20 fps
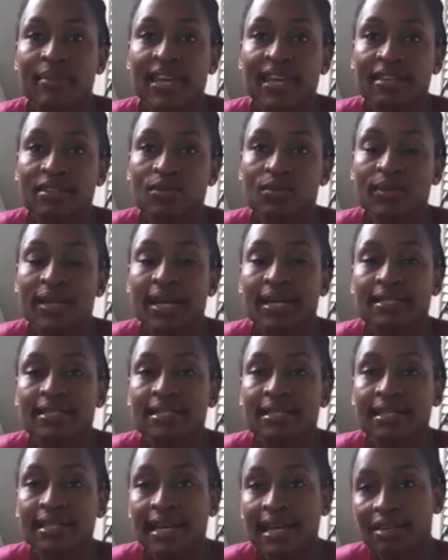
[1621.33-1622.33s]
do that the
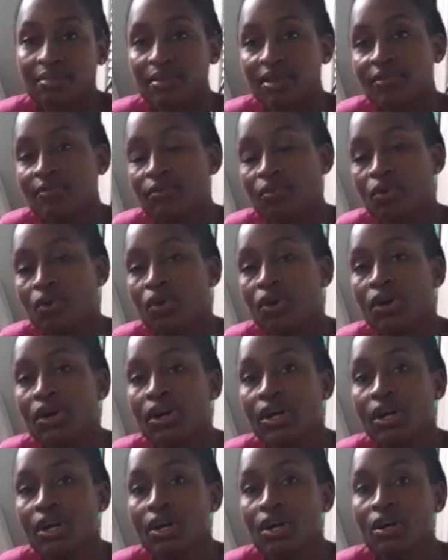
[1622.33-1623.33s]
night before
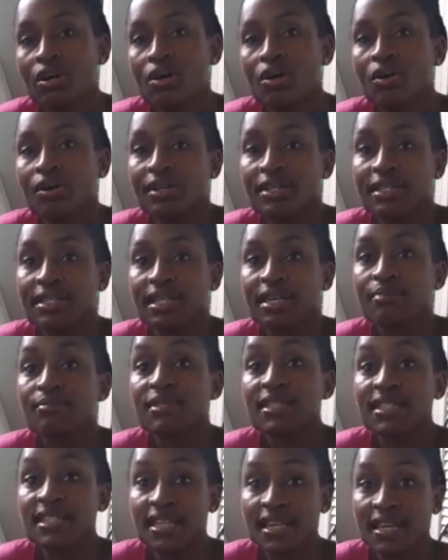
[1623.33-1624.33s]
or the same
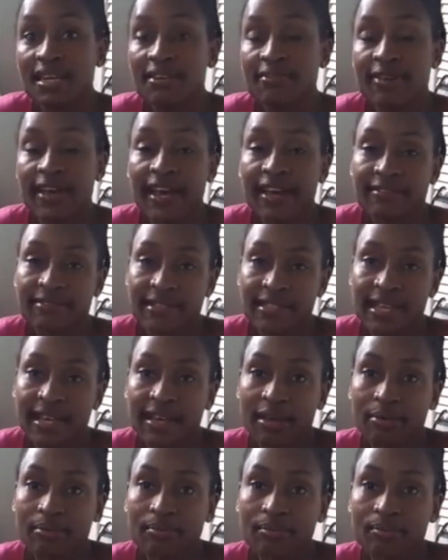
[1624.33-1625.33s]
day if I have
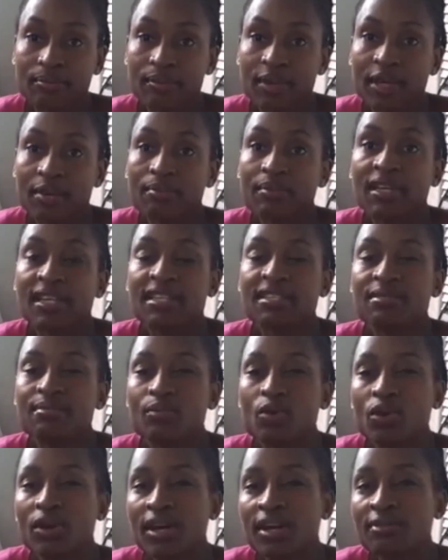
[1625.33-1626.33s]
time, but it's
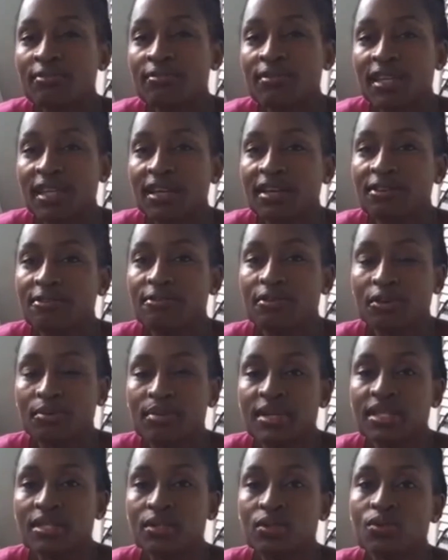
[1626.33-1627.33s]
more convenient for me
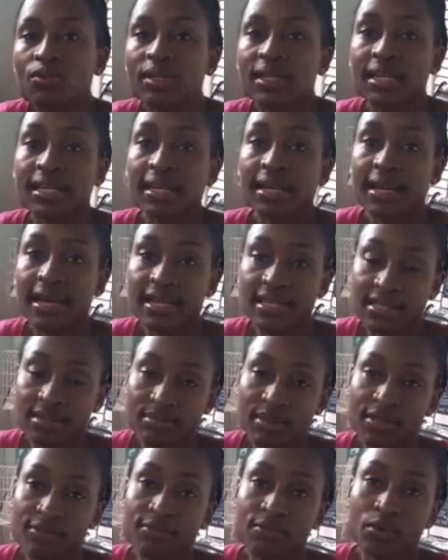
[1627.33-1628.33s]
to do it the night
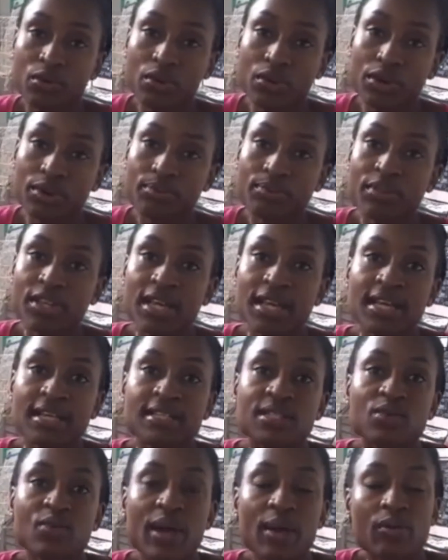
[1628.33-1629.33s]
before.
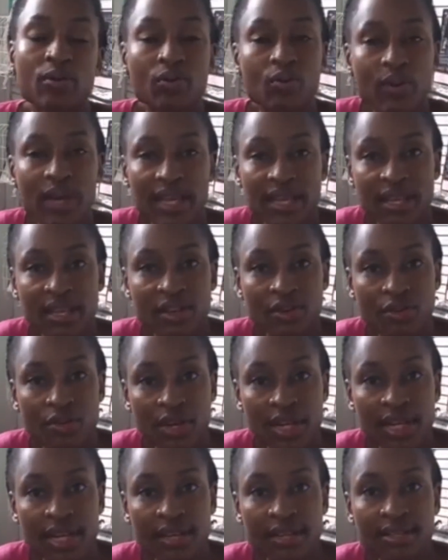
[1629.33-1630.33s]
So I would weigh the
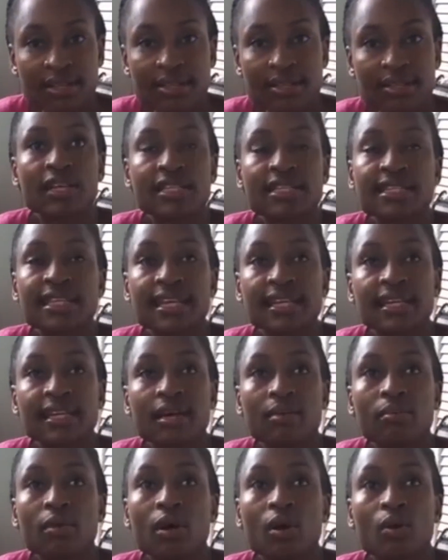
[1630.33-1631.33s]
ingredients, take them
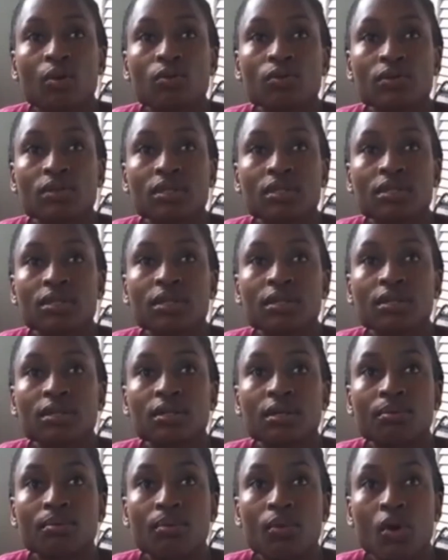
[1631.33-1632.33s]
out the
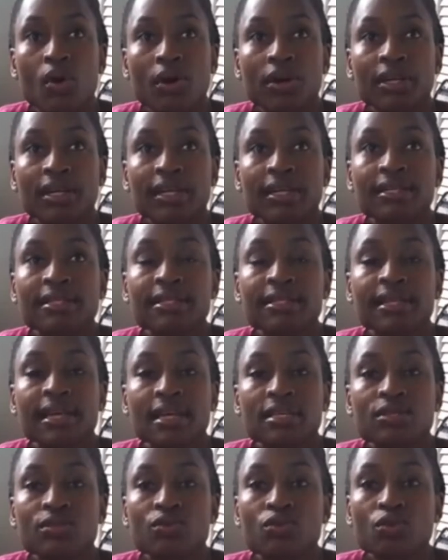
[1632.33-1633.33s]
morning to get
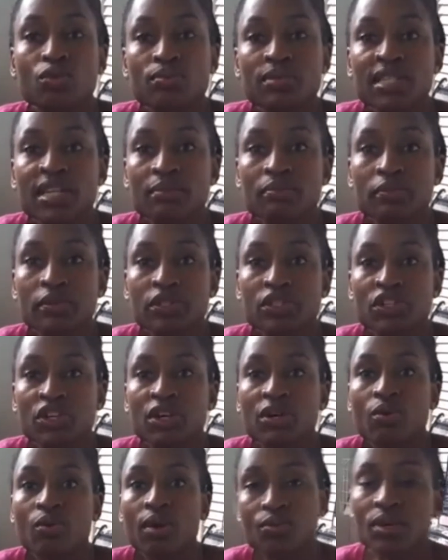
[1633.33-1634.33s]
to room temperature.
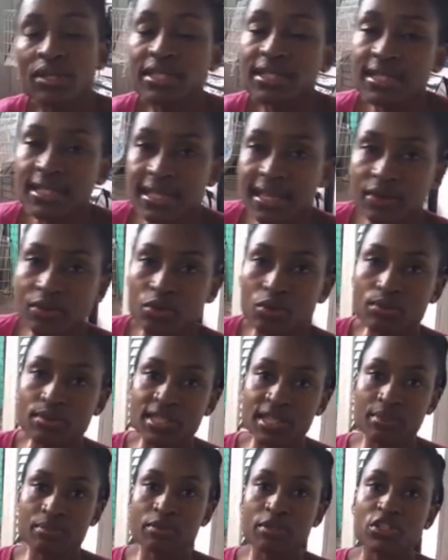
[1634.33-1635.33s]
Once it's at room
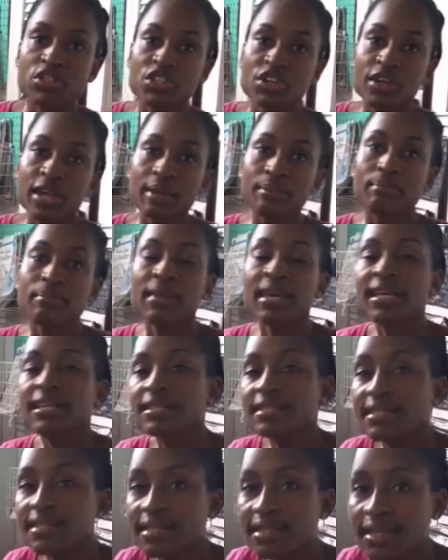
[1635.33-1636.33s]
temperature, I mix